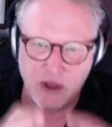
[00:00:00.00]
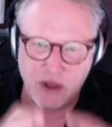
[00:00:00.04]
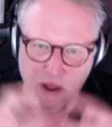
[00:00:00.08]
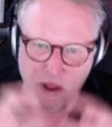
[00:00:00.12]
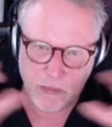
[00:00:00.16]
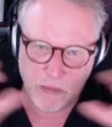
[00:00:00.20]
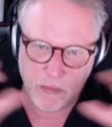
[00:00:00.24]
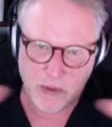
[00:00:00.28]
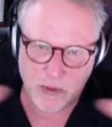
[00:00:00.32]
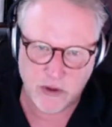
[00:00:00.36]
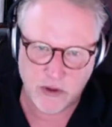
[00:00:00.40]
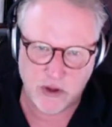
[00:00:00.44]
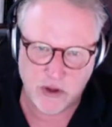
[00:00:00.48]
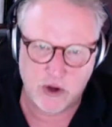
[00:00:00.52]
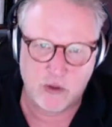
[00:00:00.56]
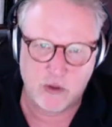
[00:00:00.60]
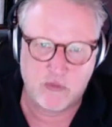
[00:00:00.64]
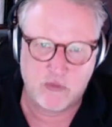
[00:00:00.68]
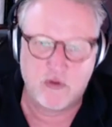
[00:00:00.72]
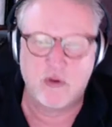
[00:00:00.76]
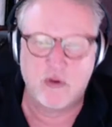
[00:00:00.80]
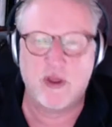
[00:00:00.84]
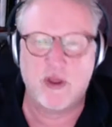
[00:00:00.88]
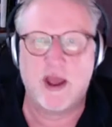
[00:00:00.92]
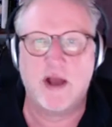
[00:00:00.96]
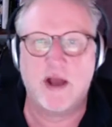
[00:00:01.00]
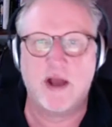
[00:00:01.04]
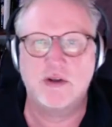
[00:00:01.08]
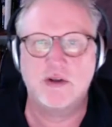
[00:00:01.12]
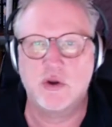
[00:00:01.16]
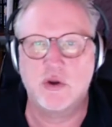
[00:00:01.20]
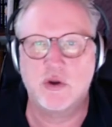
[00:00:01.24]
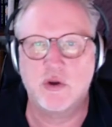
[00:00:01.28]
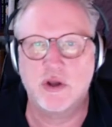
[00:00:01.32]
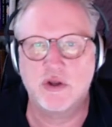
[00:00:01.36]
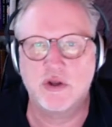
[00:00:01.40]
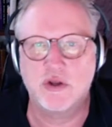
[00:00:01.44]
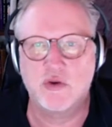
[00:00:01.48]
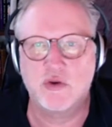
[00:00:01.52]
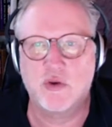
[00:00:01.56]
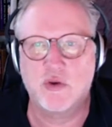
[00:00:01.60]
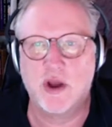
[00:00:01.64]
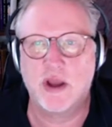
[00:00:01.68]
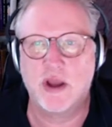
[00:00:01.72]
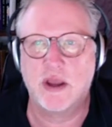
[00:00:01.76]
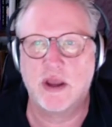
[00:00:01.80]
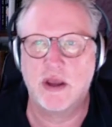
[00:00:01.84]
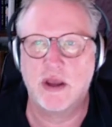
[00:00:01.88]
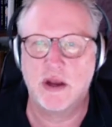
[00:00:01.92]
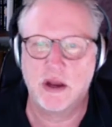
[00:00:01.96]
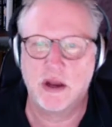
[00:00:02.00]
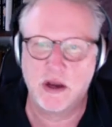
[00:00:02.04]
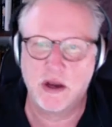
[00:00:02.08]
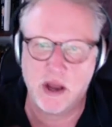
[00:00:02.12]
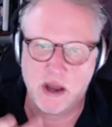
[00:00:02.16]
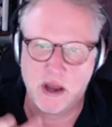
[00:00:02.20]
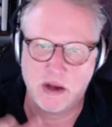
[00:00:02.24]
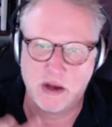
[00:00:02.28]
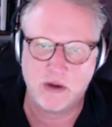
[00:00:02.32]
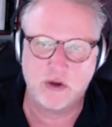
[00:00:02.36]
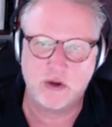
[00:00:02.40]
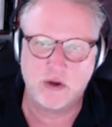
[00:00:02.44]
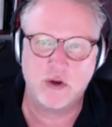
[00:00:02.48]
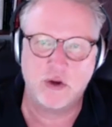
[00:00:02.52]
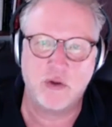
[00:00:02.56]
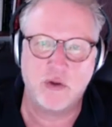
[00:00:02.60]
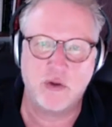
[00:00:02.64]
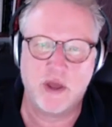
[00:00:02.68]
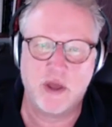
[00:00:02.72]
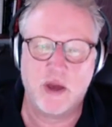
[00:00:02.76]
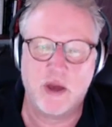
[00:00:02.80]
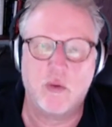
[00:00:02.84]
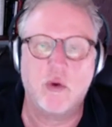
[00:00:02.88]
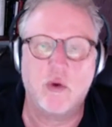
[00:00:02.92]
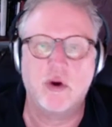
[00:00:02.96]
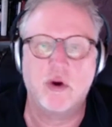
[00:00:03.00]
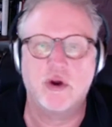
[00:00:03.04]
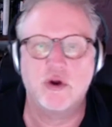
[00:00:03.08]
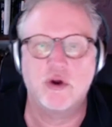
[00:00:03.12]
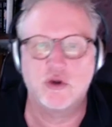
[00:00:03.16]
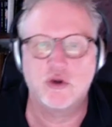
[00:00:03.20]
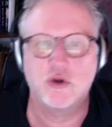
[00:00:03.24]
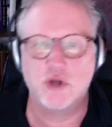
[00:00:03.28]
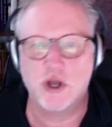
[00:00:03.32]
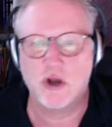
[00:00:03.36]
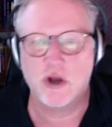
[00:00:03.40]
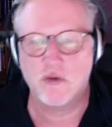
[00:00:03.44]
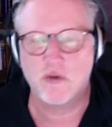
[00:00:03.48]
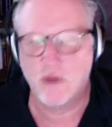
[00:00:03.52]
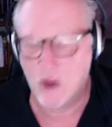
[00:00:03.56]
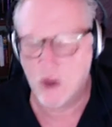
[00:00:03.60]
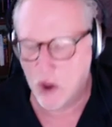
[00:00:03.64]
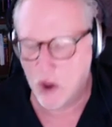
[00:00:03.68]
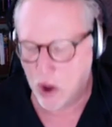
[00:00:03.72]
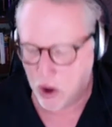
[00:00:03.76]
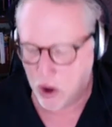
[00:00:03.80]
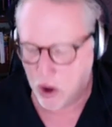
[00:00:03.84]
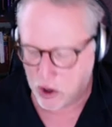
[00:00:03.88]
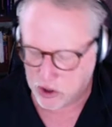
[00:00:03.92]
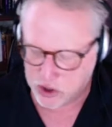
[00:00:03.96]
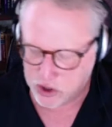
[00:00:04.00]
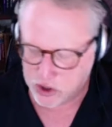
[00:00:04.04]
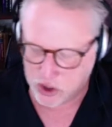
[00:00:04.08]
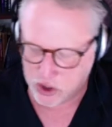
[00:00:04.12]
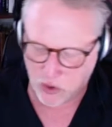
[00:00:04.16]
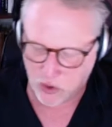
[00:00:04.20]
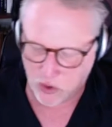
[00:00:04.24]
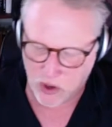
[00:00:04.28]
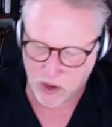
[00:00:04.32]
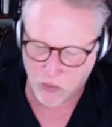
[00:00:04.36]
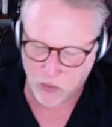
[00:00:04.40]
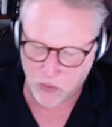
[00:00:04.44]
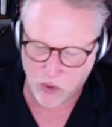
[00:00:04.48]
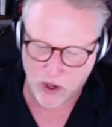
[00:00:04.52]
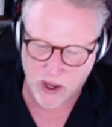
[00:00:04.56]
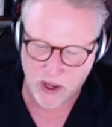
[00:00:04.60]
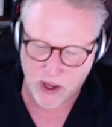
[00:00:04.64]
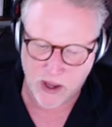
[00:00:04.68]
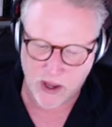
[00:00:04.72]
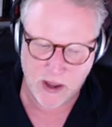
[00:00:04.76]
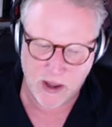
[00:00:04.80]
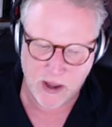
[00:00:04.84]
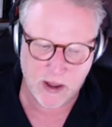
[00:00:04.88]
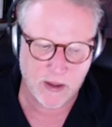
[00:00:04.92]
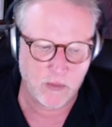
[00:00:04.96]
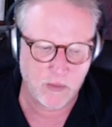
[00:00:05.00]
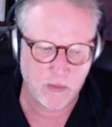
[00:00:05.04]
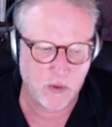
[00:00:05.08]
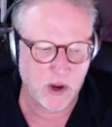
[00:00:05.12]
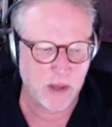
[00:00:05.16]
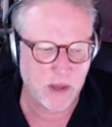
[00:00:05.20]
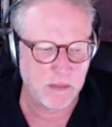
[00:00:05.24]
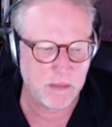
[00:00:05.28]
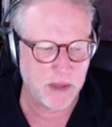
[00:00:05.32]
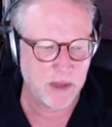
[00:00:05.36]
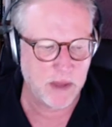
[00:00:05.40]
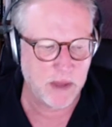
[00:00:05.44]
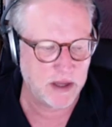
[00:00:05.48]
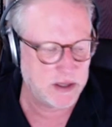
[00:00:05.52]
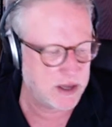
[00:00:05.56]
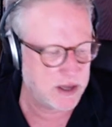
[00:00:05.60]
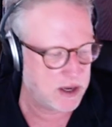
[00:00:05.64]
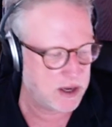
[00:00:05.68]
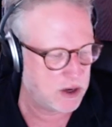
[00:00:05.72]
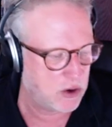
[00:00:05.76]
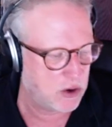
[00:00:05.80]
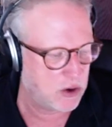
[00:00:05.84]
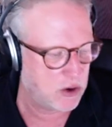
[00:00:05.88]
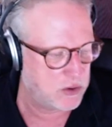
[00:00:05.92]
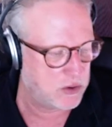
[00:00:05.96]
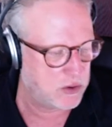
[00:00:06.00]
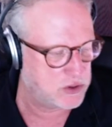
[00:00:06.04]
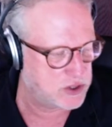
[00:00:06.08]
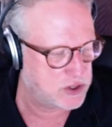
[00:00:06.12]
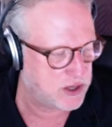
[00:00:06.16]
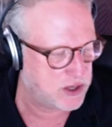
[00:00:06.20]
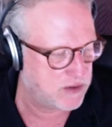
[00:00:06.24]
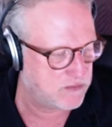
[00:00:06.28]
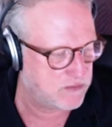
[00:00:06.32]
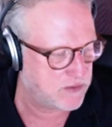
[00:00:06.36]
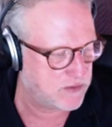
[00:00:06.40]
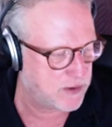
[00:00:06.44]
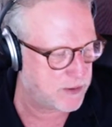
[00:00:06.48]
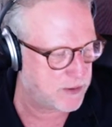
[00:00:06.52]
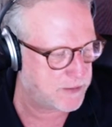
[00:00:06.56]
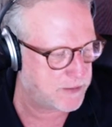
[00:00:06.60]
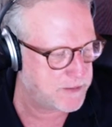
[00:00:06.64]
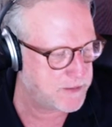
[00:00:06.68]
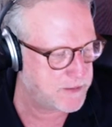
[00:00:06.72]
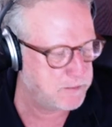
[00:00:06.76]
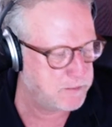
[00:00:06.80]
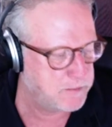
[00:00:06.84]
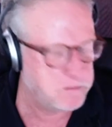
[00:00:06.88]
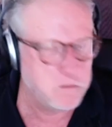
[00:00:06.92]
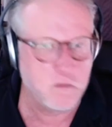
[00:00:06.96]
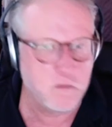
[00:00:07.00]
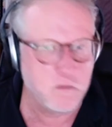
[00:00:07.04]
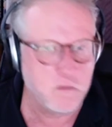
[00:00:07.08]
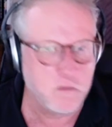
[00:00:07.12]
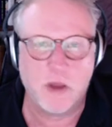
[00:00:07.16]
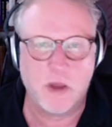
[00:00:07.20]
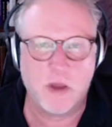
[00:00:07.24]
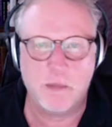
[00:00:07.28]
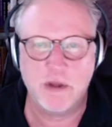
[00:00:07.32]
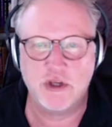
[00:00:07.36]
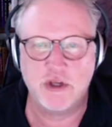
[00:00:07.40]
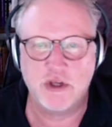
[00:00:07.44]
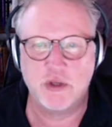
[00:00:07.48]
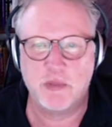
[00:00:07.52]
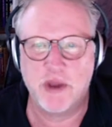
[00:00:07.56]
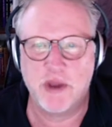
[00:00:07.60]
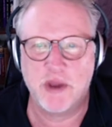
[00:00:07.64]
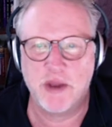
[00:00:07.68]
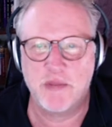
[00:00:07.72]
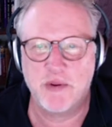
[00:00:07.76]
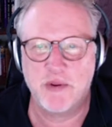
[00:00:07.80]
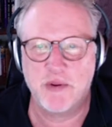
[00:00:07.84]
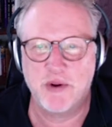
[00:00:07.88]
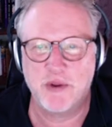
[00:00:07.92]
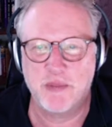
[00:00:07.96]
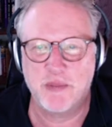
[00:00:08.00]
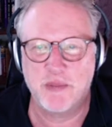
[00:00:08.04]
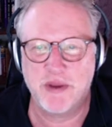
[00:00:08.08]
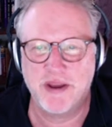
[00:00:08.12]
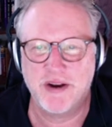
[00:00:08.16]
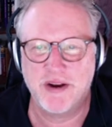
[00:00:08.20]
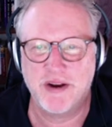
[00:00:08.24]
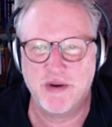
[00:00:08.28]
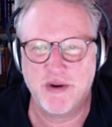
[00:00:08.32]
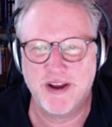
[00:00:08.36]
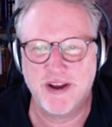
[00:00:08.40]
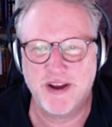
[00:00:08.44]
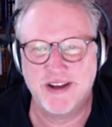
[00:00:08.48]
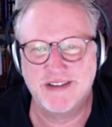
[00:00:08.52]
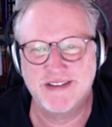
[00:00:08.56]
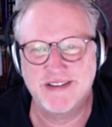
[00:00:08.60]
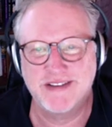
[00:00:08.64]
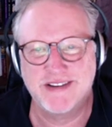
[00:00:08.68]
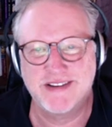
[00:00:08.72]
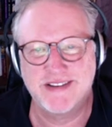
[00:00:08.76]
but, before the household gets rocking, and do that work yourself. Also, when I meditate, I always have a piece of paper and a pen around.